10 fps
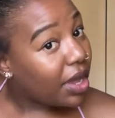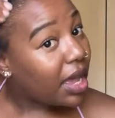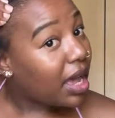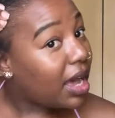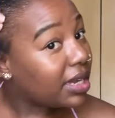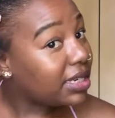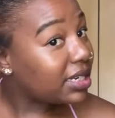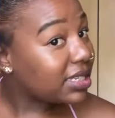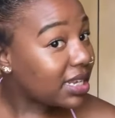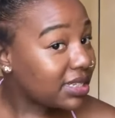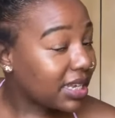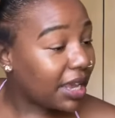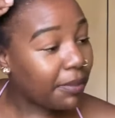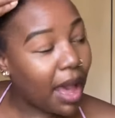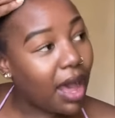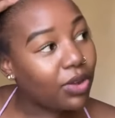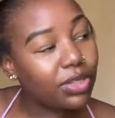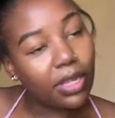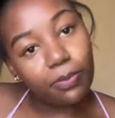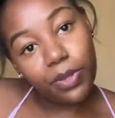the results came out
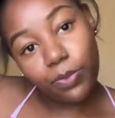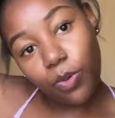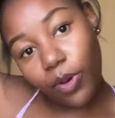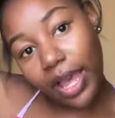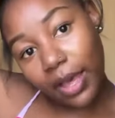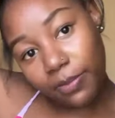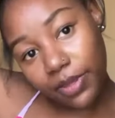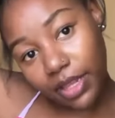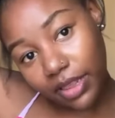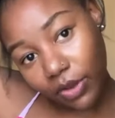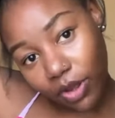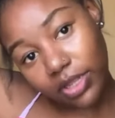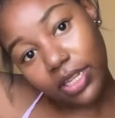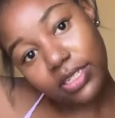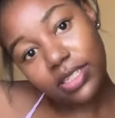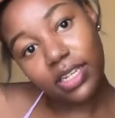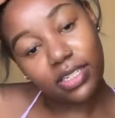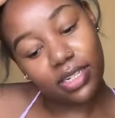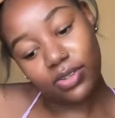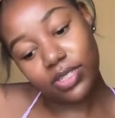and people were happy that they got the
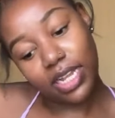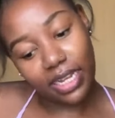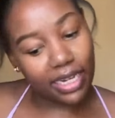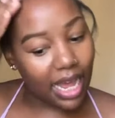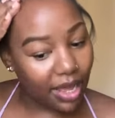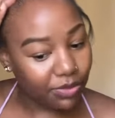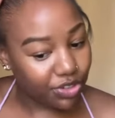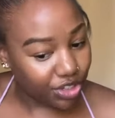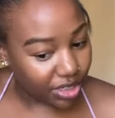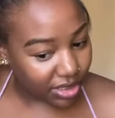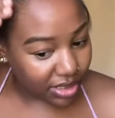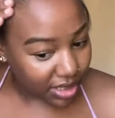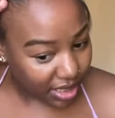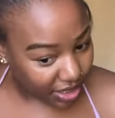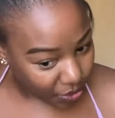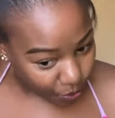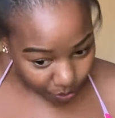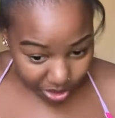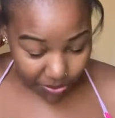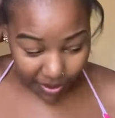extinction. I was like, nah, I'm chilled
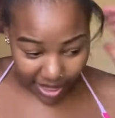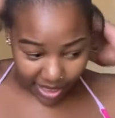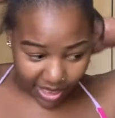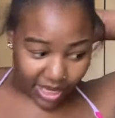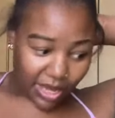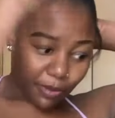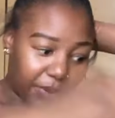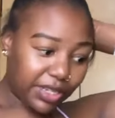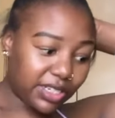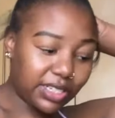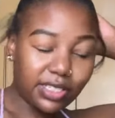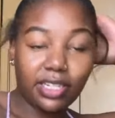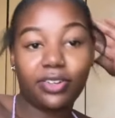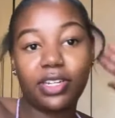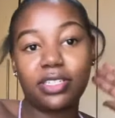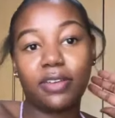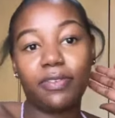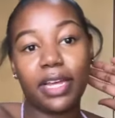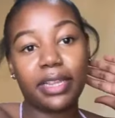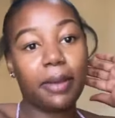with my bachelor's degree and stuff
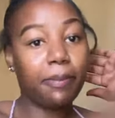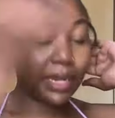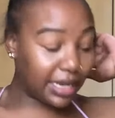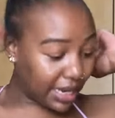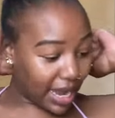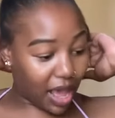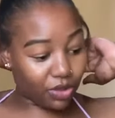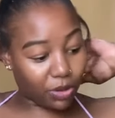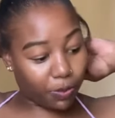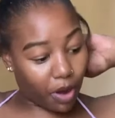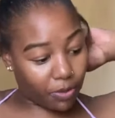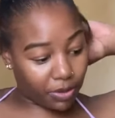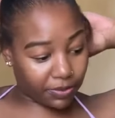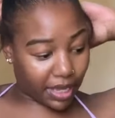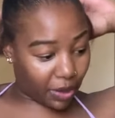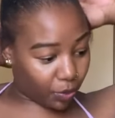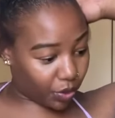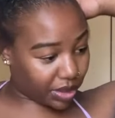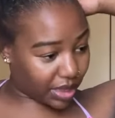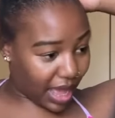like that. But now the problem came
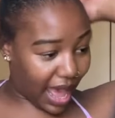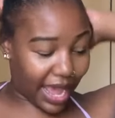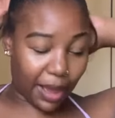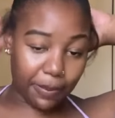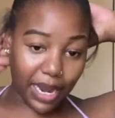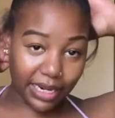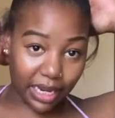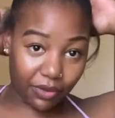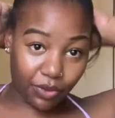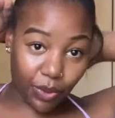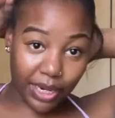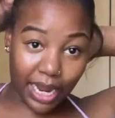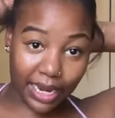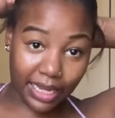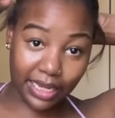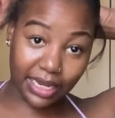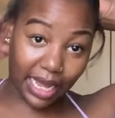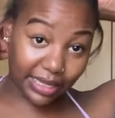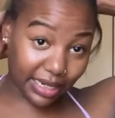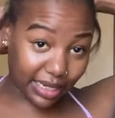with I applied everywhere and I
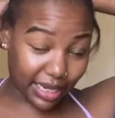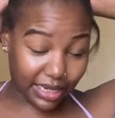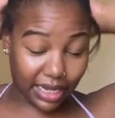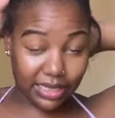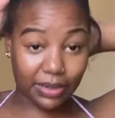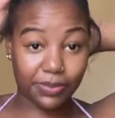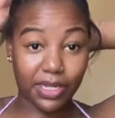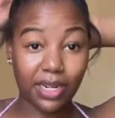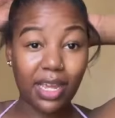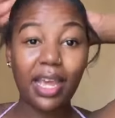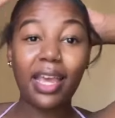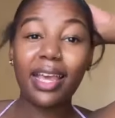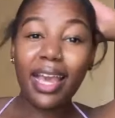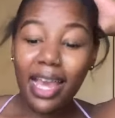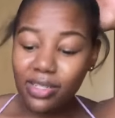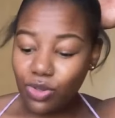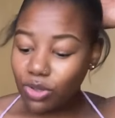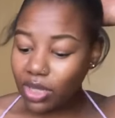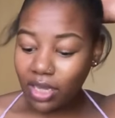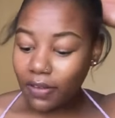didn't get accepted. Guys,
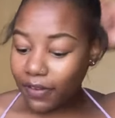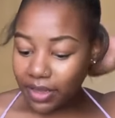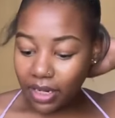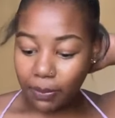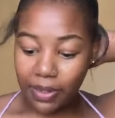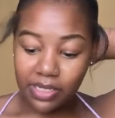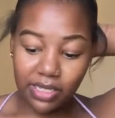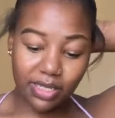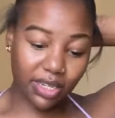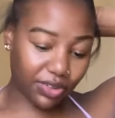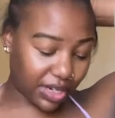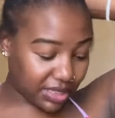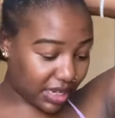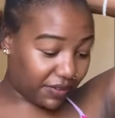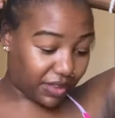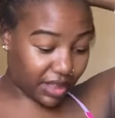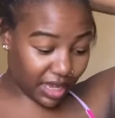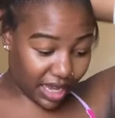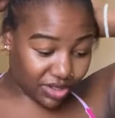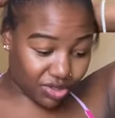don't think the fact that a bachelor's degree is everything.
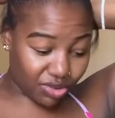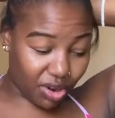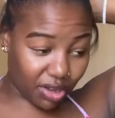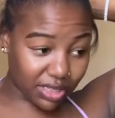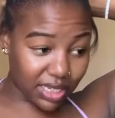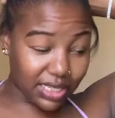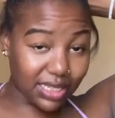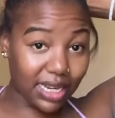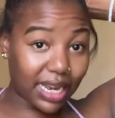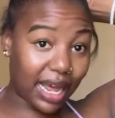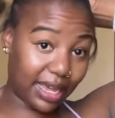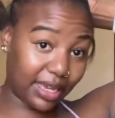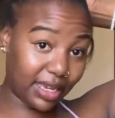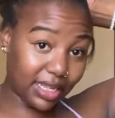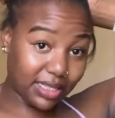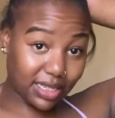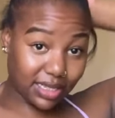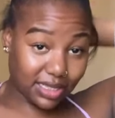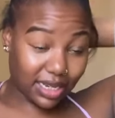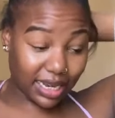It's not. It's a lie.
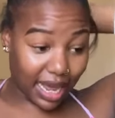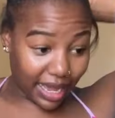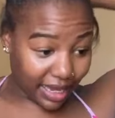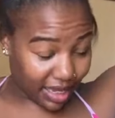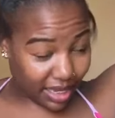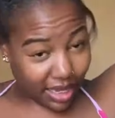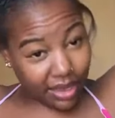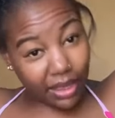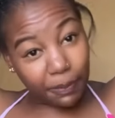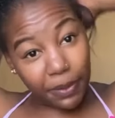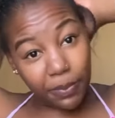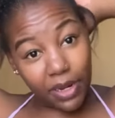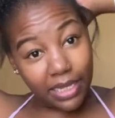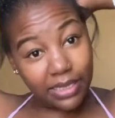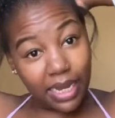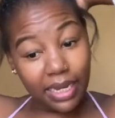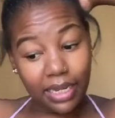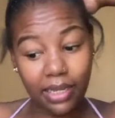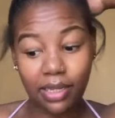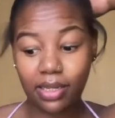It's a lie that people are
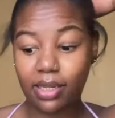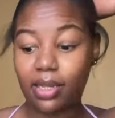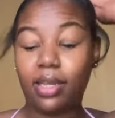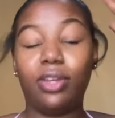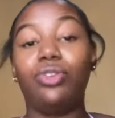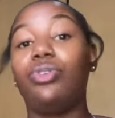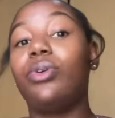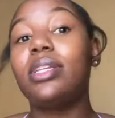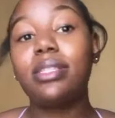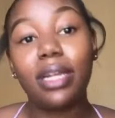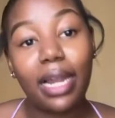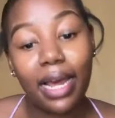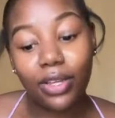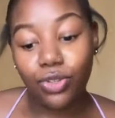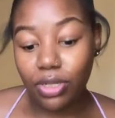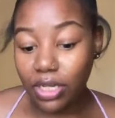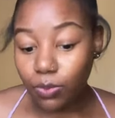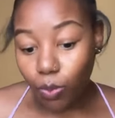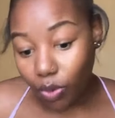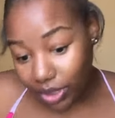telling you. It's a lie. You need
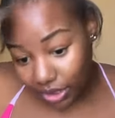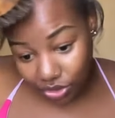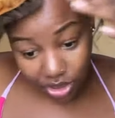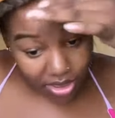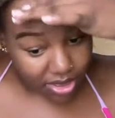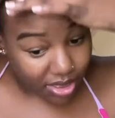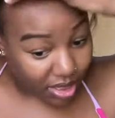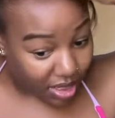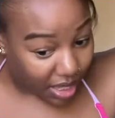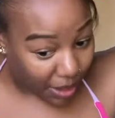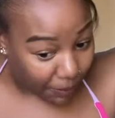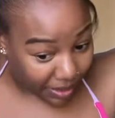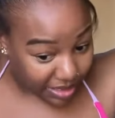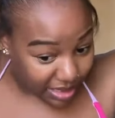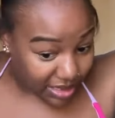more than just a bachelor's